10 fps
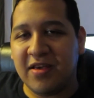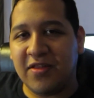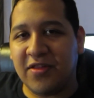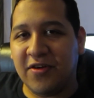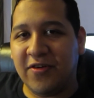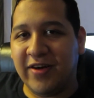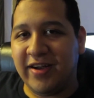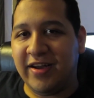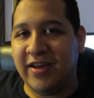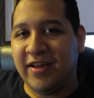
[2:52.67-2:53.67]
So
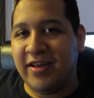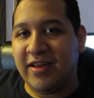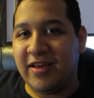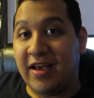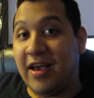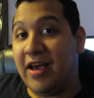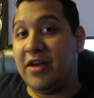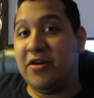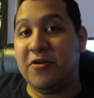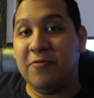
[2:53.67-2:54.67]
uh, I,
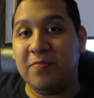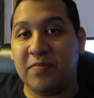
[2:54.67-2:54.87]
I, don't know.